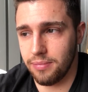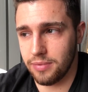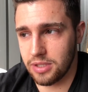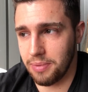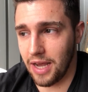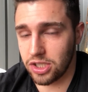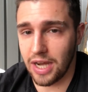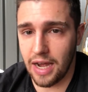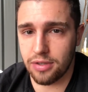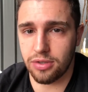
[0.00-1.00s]
splashed
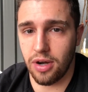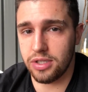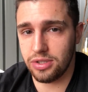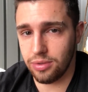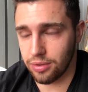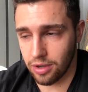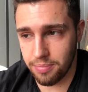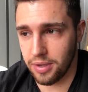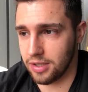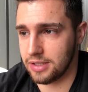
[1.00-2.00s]
out or onto the wrong
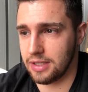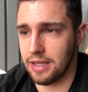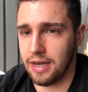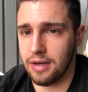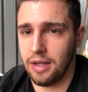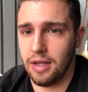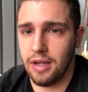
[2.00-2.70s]
pots, and then